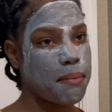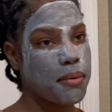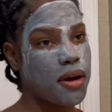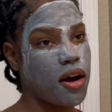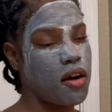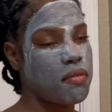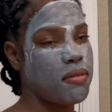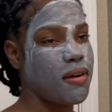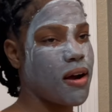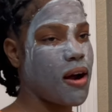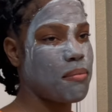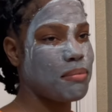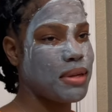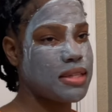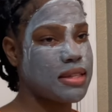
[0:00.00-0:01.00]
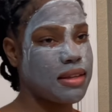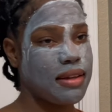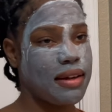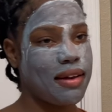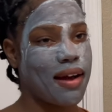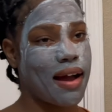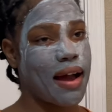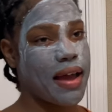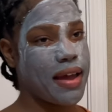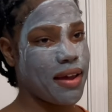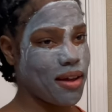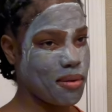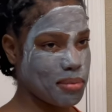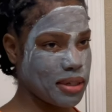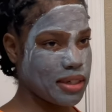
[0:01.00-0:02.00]
But overall, mentally, I
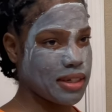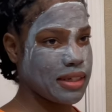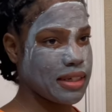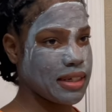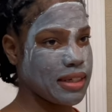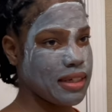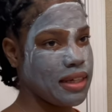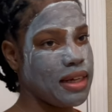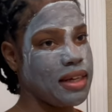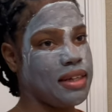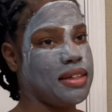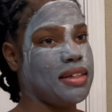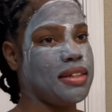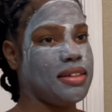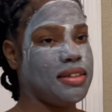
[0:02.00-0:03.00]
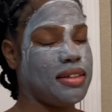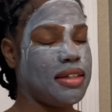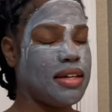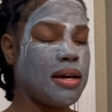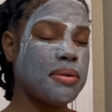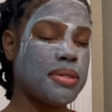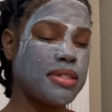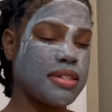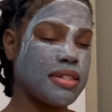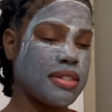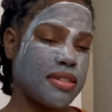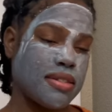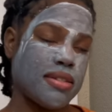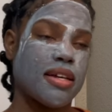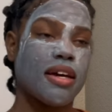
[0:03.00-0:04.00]
am good. You know, it's
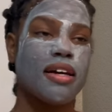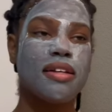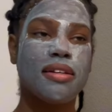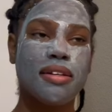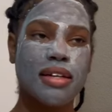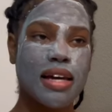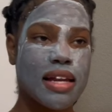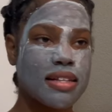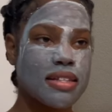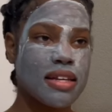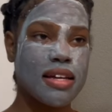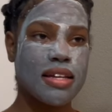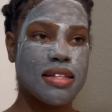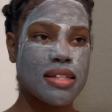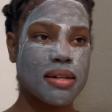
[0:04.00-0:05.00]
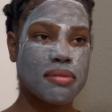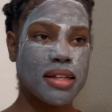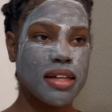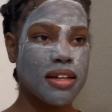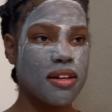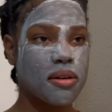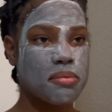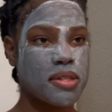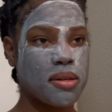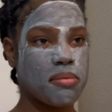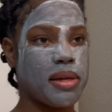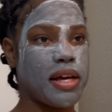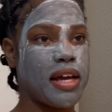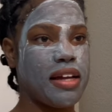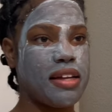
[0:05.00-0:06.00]
just you gotta tell yourself to get up some
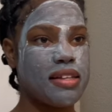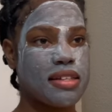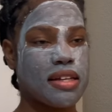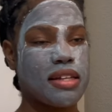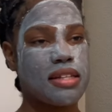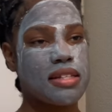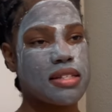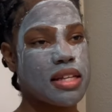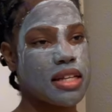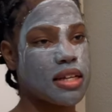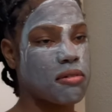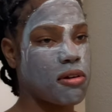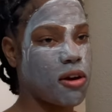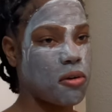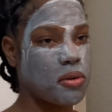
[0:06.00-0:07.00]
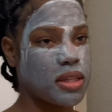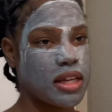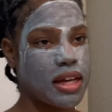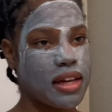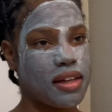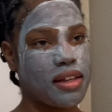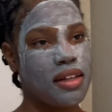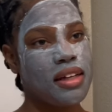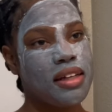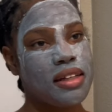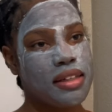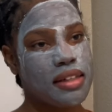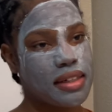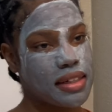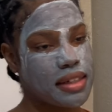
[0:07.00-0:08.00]
days, and there's nothing wrong with that.
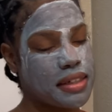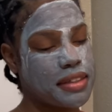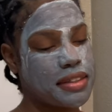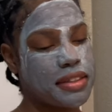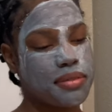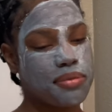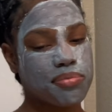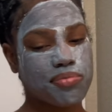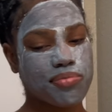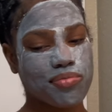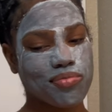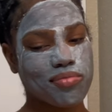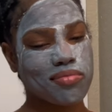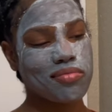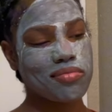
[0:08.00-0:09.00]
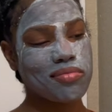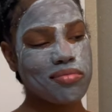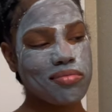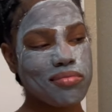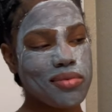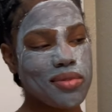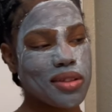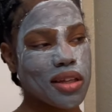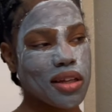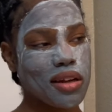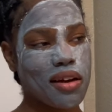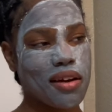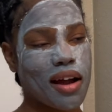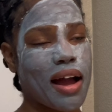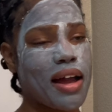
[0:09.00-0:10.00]
Um,
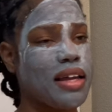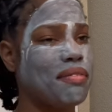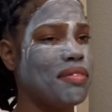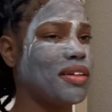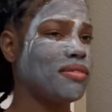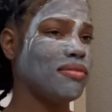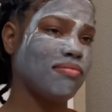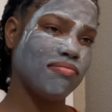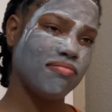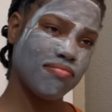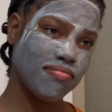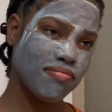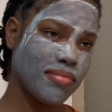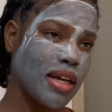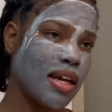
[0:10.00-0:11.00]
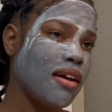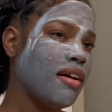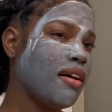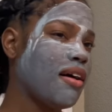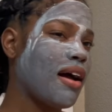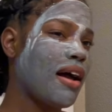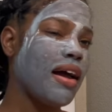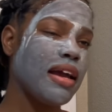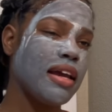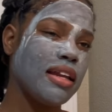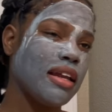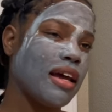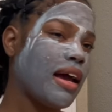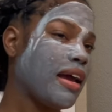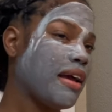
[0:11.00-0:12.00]
I even I
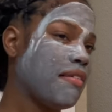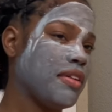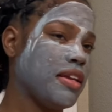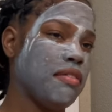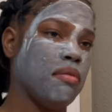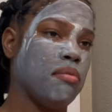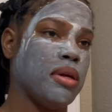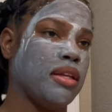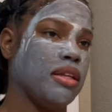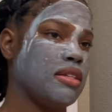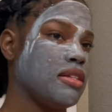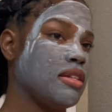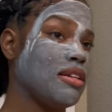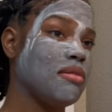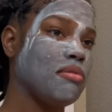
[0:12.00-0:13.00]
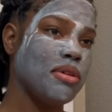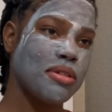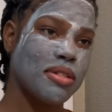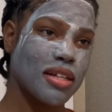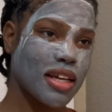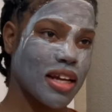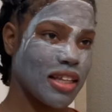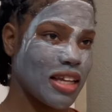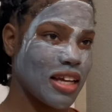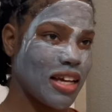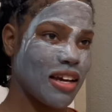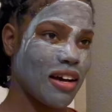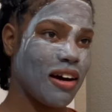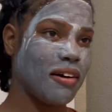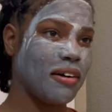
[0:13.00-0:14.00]
I haven't even been listening to music like that,
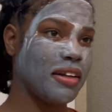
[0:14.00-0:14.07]
y'all.